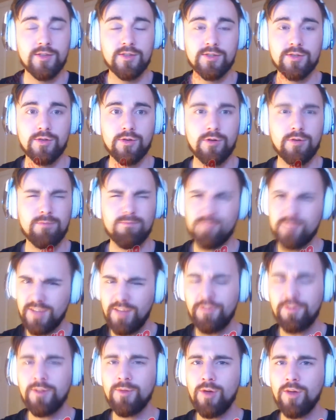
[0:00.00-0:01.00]
So,
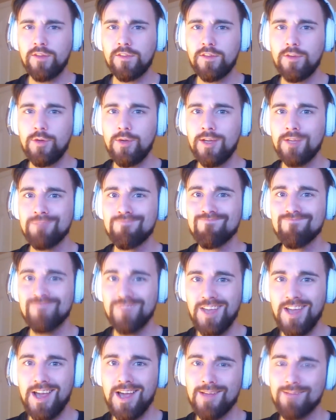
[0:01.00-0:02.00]
definitely worth doing,
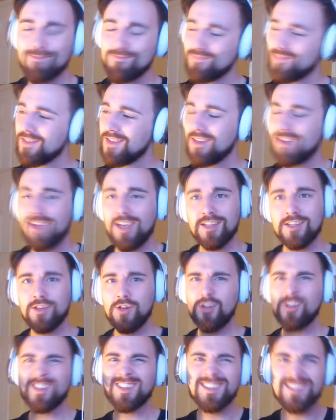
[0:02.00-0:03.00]
yeah. As
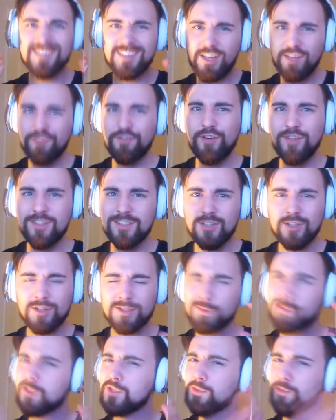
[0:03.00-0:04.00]
long as it's different,
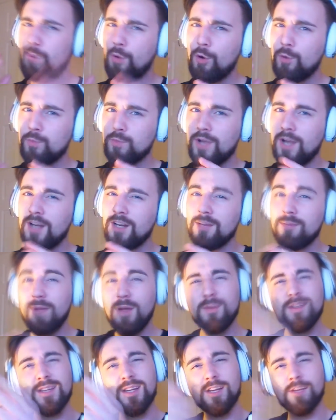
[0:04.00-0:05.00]
got some support behind it,
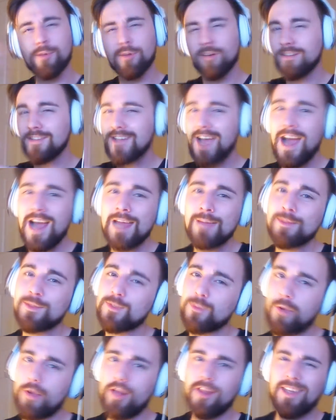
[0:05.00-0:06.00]
maybe a little bit of time
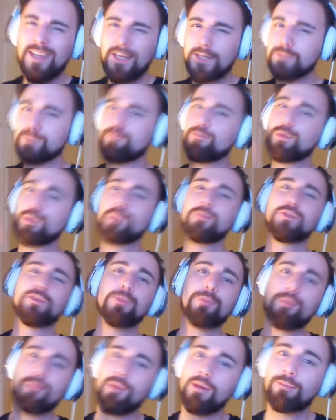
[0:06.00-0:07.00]
as well, it gets bumped
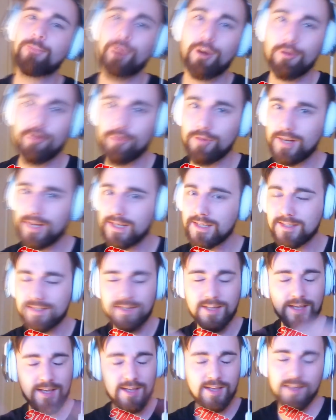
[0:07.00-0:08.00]
up on my priority
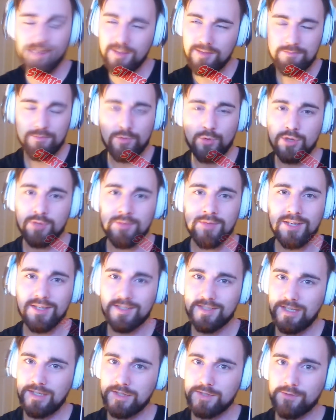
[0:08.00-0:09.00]
list. Only
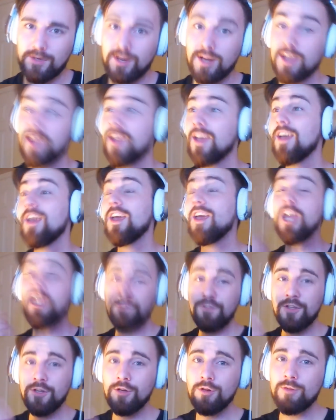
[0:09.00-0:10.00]
makes sense, right?
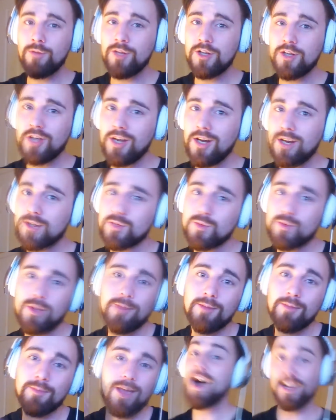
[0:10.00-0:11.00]
If you're new to my channel as
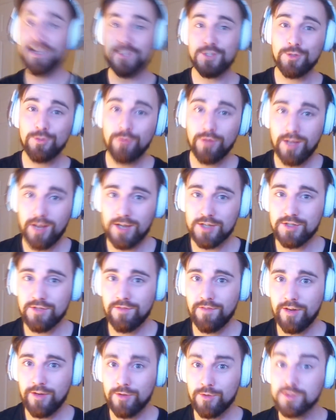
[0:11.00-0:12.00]
well, I do
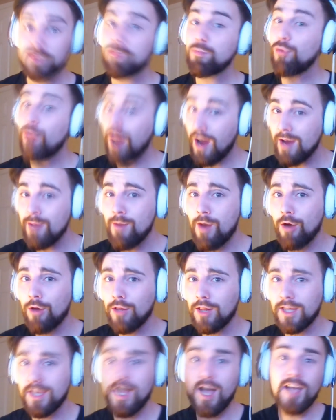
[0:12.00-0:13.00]
reaction videos
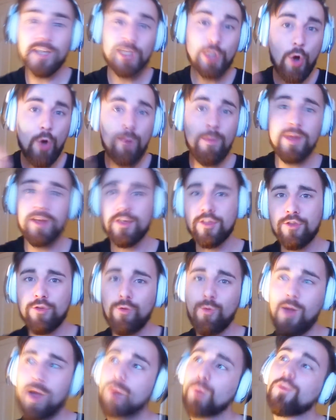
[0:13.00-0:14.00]
primarily. I comment
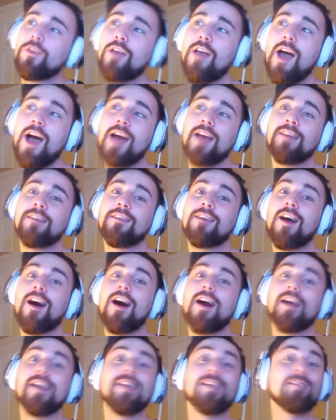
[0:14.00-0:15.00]
throughout and
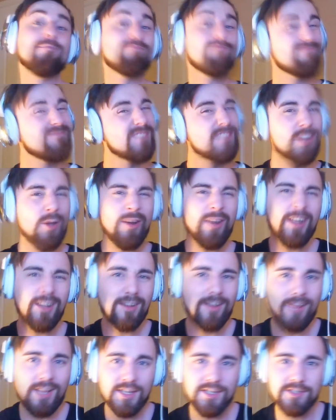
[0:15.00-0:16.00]
I do a
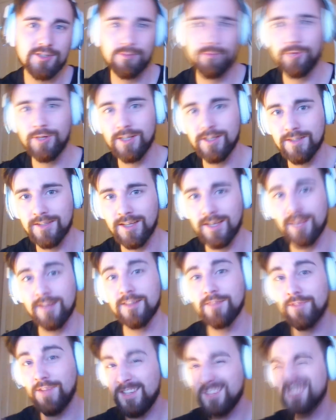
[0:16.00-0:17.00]
little summary at the
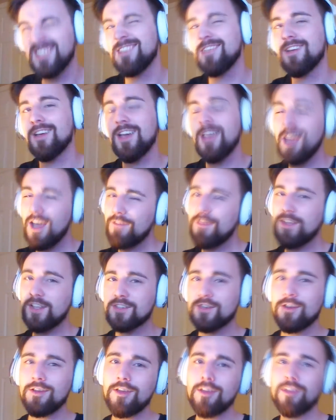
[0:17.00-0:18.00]
end. If that's
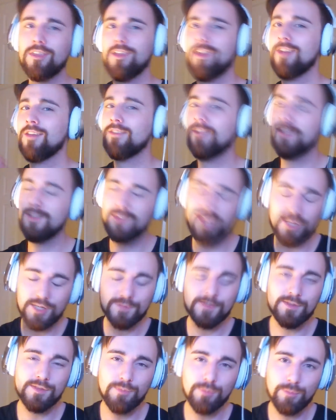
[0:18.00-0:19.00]
not your thing, then
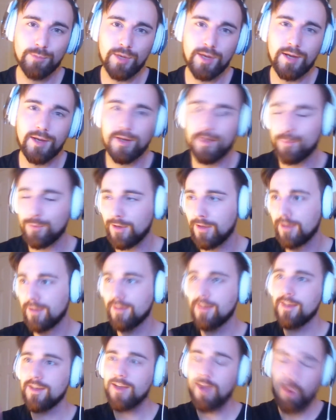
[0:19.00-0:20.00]
thanks for stopping by anyway.
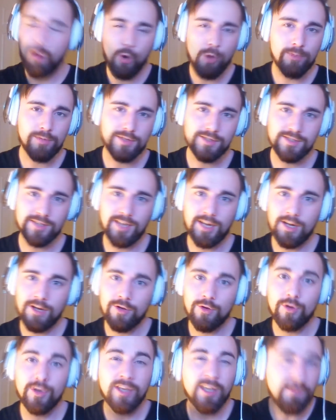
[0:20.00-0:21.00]
Hope it doesn't get
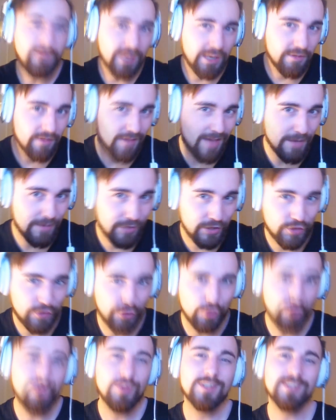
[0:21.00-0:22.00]
annoying if you
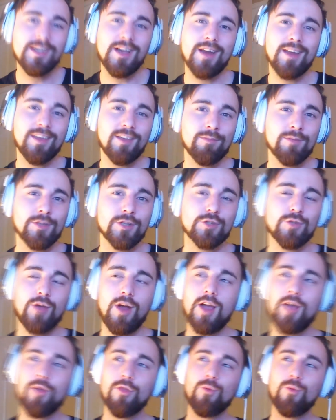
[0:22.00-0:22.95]
do decide to give me a try.